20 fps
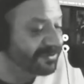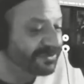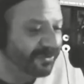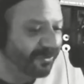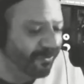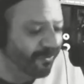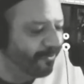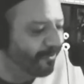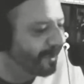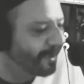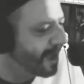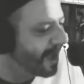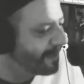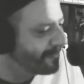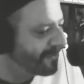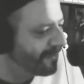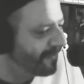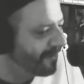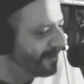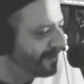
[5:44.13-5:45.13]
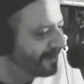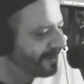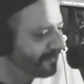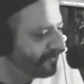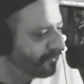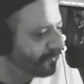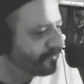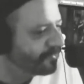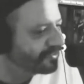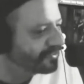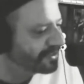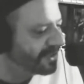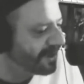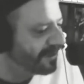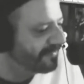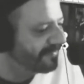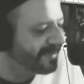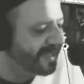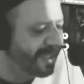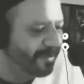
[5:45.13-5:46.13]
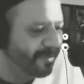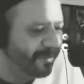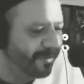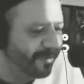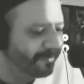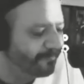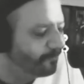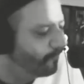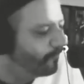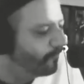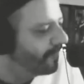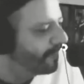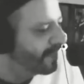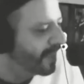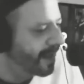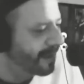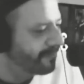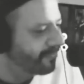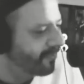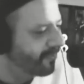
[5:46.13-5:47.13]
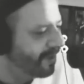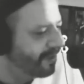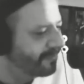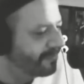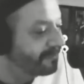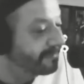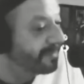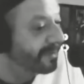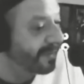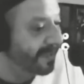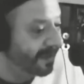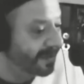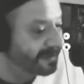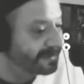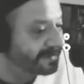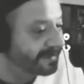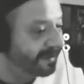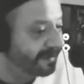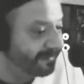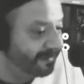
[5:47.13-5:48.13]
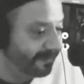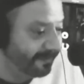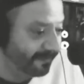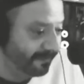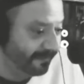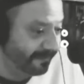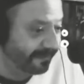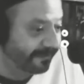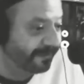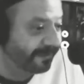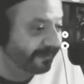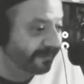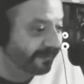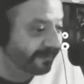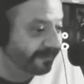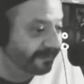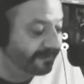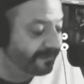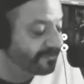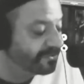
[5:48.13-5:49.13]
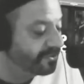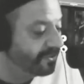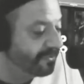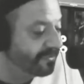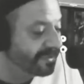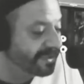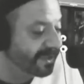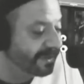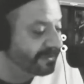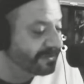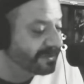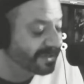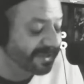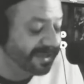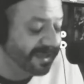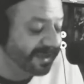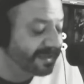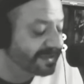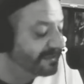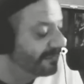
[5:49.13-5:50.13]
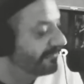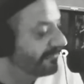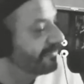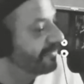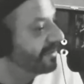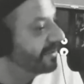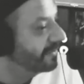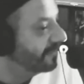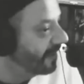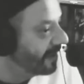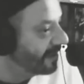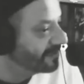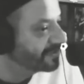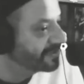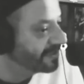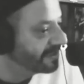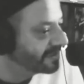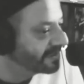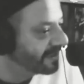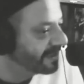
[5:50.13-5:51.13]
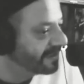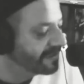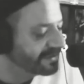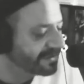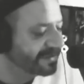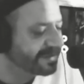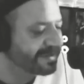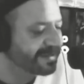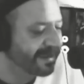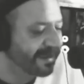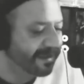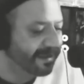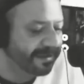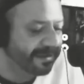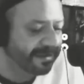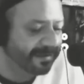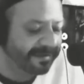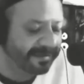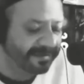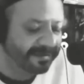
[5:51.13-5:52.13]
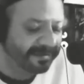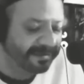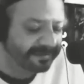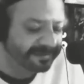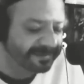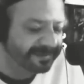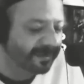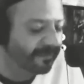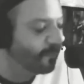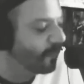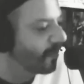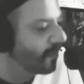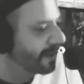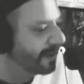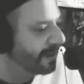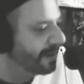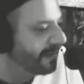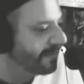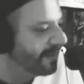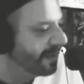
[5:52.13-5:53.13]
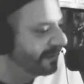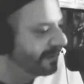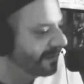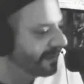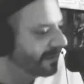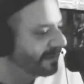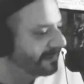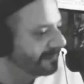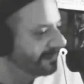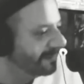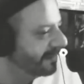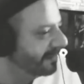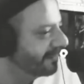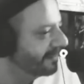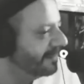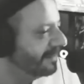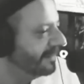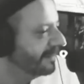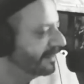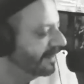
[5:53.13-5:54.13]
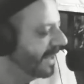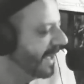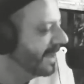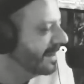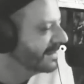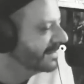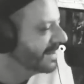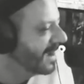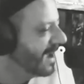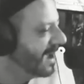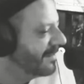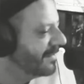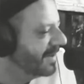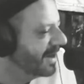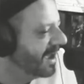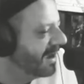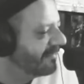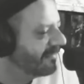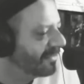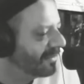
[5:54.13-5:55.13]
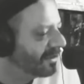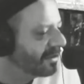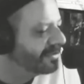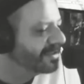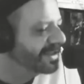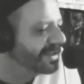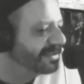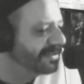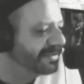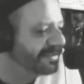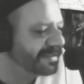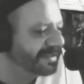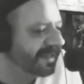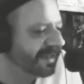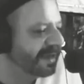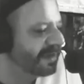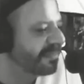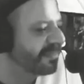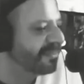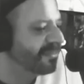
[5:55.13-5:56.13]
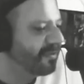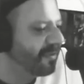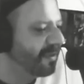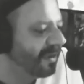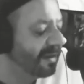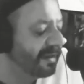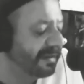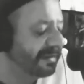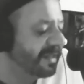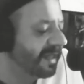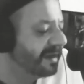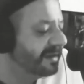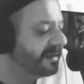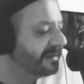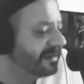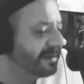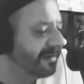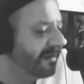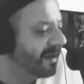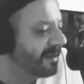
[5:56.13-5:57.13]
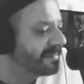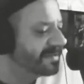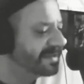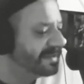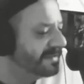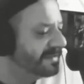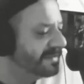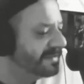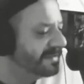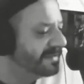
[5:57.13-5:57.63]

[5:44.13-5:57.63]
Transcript: videos, all copyrighted, cool stuff without a problem. But like I said, there's no such thing as a free lunch, as they used to say. So I'm working on that. A lot of time and effort goes into this, a lot of thought and a lot of,